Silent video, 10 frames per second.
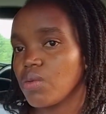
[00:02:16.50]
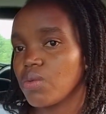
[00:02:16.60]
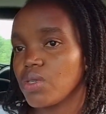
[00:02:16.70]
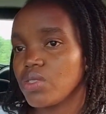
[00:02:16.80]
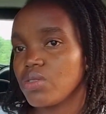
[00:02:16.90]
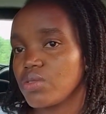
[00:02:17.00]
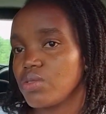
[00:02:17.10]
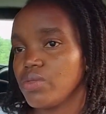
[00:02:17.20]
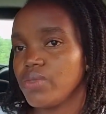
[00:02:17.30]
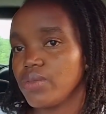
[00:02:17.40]
what
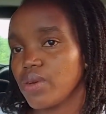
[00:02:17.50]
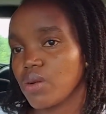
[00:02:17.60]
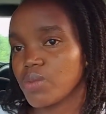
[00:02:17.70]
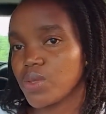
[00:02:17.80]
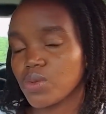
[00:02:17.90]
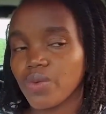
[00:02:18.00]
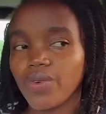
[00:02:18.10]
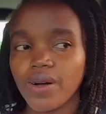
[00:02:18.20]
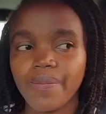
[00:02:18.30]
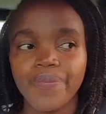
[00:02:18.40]
you've developed so
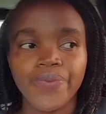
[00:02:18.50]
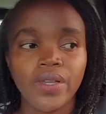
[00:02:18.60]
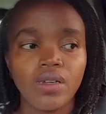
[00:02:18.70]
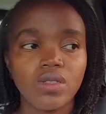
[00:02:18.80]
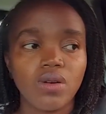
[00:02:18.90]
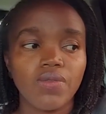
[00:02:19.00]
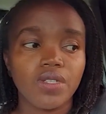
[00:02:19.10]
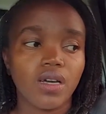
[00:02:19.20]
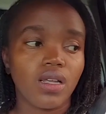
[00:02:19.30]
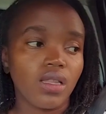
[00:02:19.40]
far. So
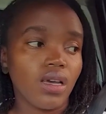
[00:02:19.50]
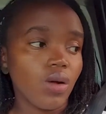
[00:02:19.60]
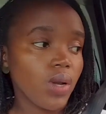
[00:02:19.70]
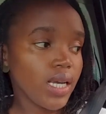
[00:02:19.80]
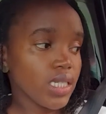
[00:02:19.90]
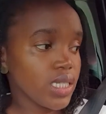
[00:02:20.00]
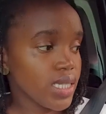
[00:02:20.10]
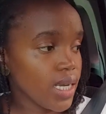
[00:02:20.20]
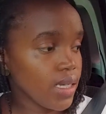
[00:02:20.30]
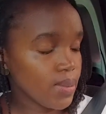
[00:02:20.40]
after the outline
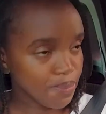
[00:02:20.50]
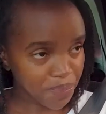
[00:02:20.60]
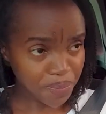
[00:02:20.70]
design,